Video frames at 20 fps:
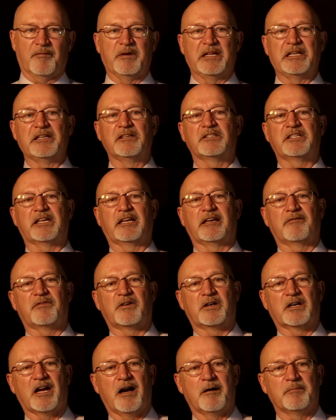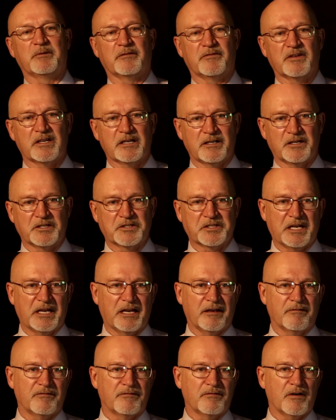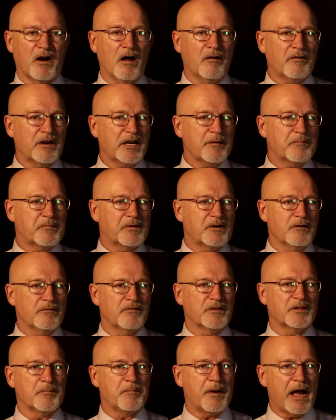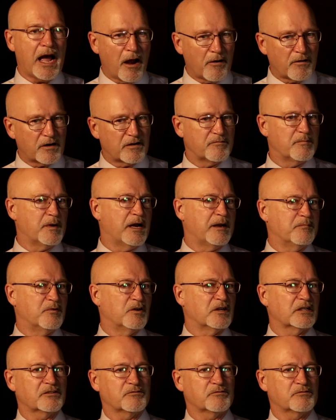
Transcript: I've been using it for a couple of years, and I've already proven the power of my